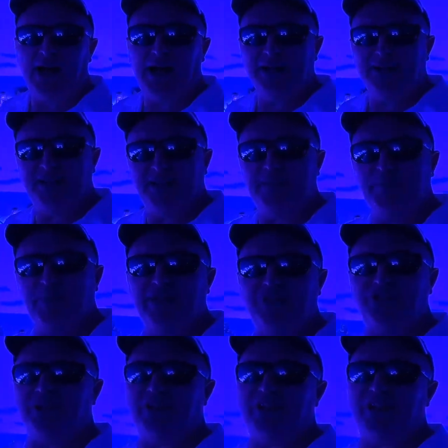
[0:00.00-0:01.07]
I did
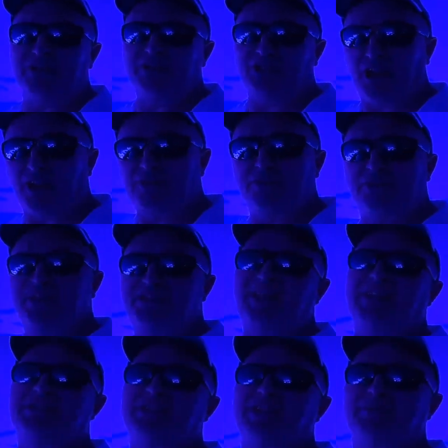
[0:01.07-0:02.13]
mention that there's other
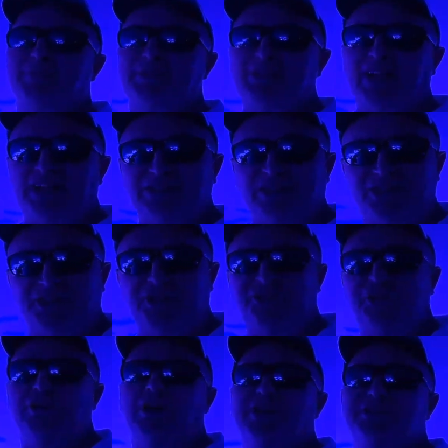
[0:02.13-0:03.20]
diseases besides this
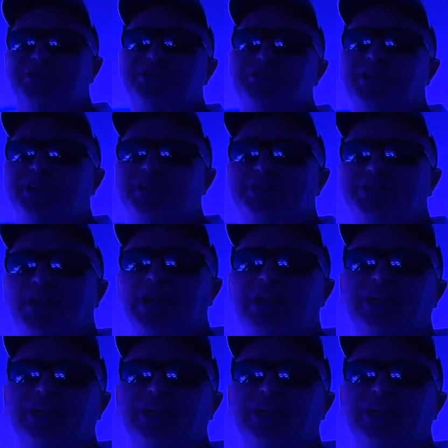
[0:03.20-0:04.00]
tissue loss disease.